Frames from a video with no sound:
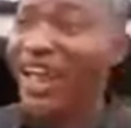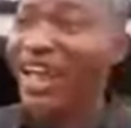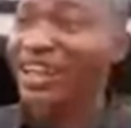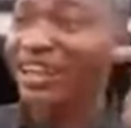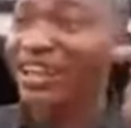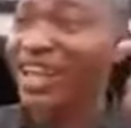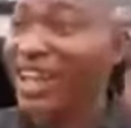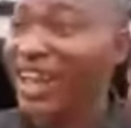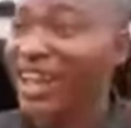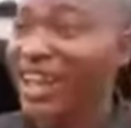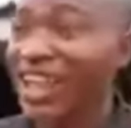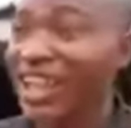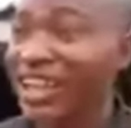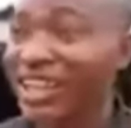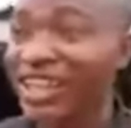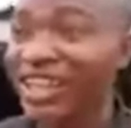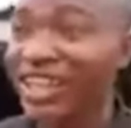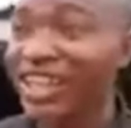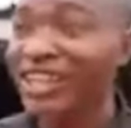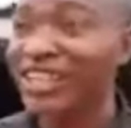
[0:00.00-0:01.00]
entire
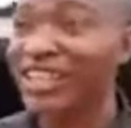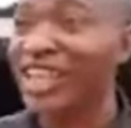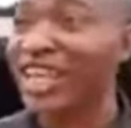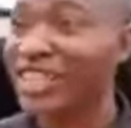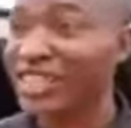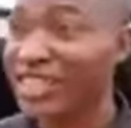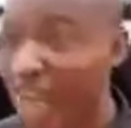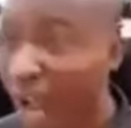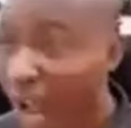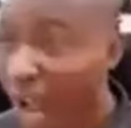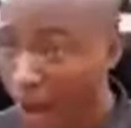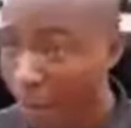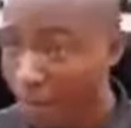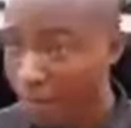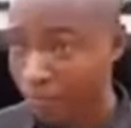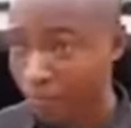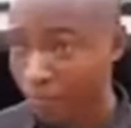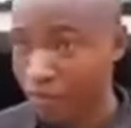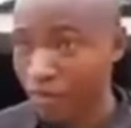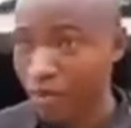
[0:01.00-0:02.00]
Nigeria is a
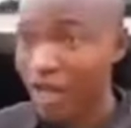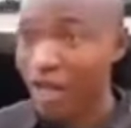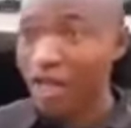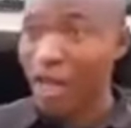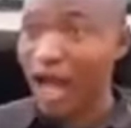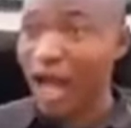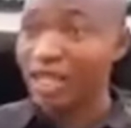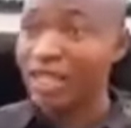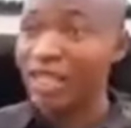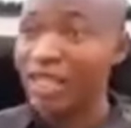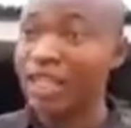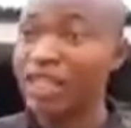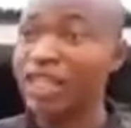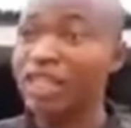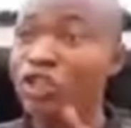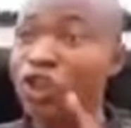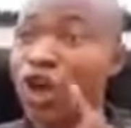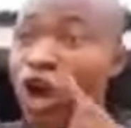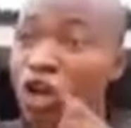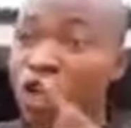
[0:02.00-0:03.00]
scam. And
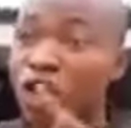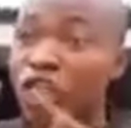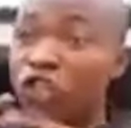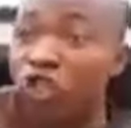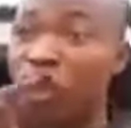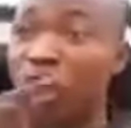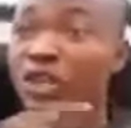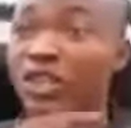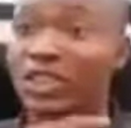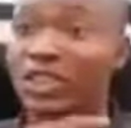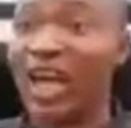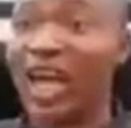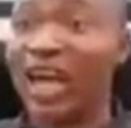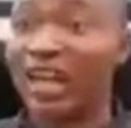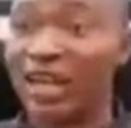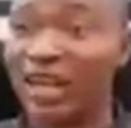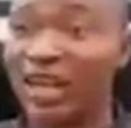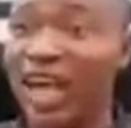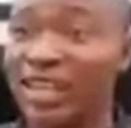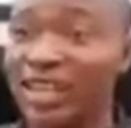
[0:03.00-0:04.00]
it only shows
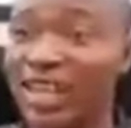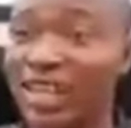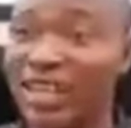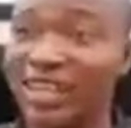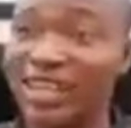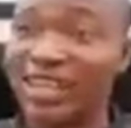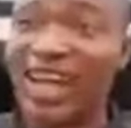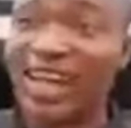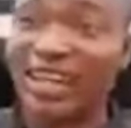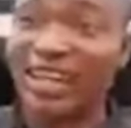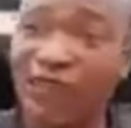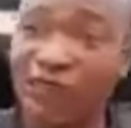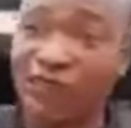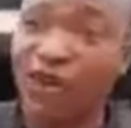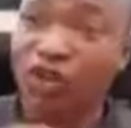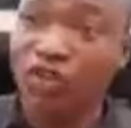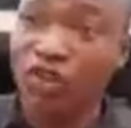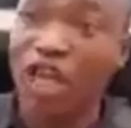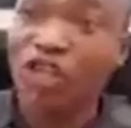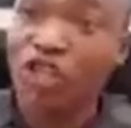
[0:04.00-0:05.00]
another thing, that the
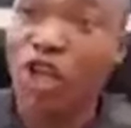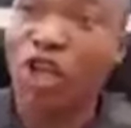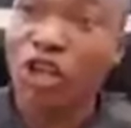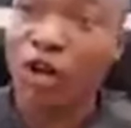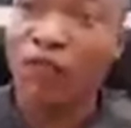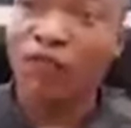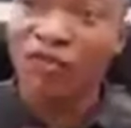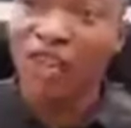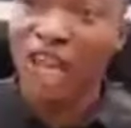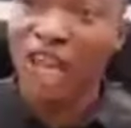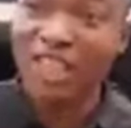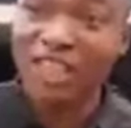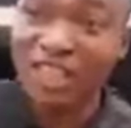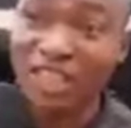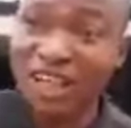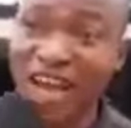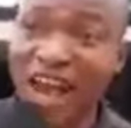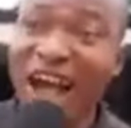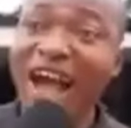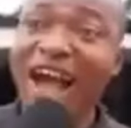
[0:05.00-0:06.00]
foundation of
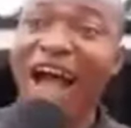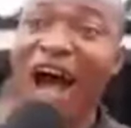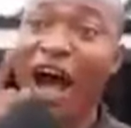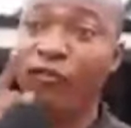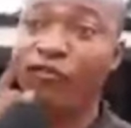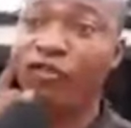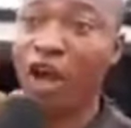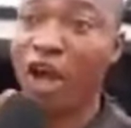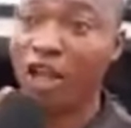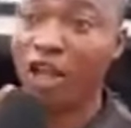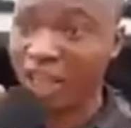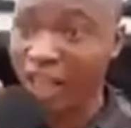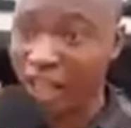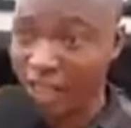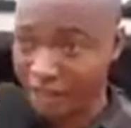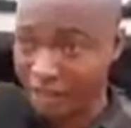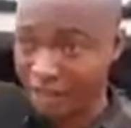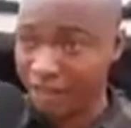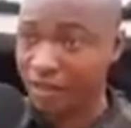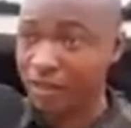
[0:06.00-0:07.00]
Nigeria have
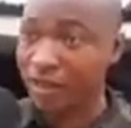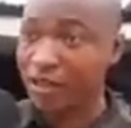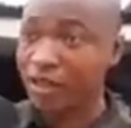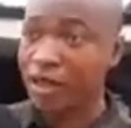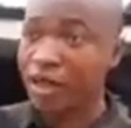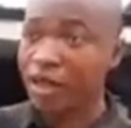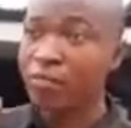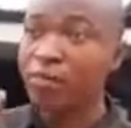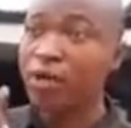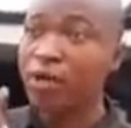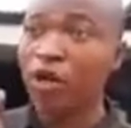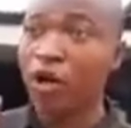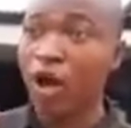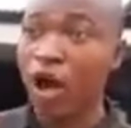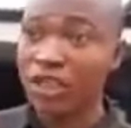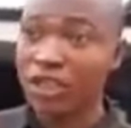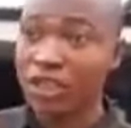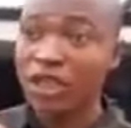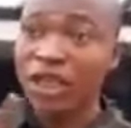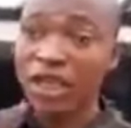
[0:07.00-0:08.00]
rotten.
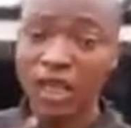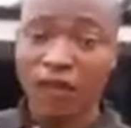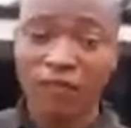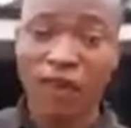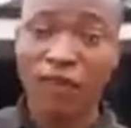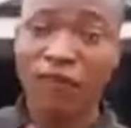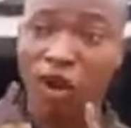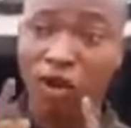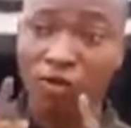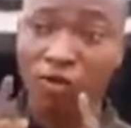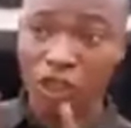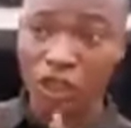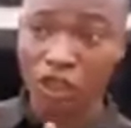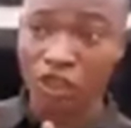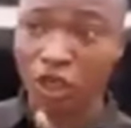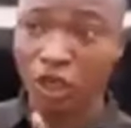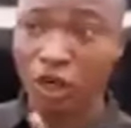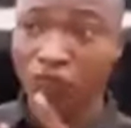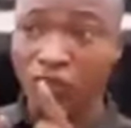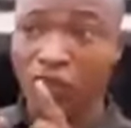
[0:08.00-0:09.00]
Because if the
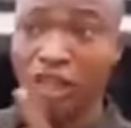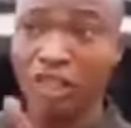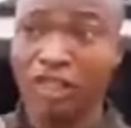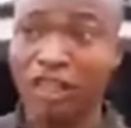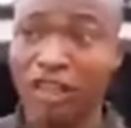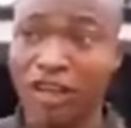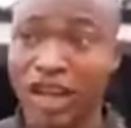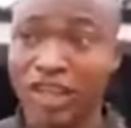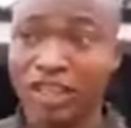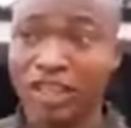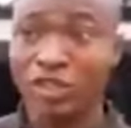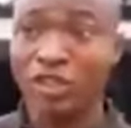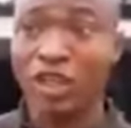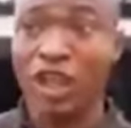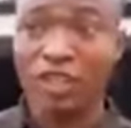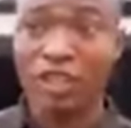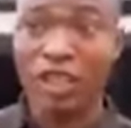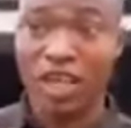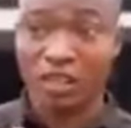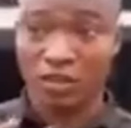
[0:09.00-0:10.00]
foundation of Nigeria is
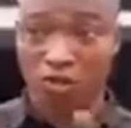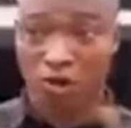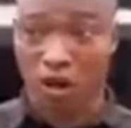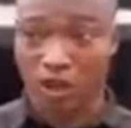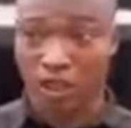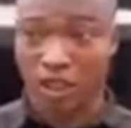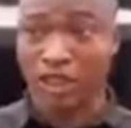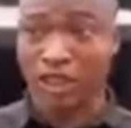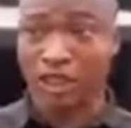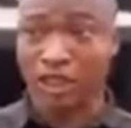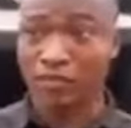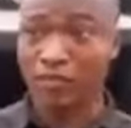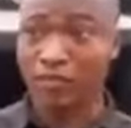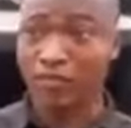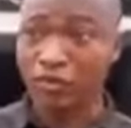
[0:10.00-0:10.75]
not yet rotten,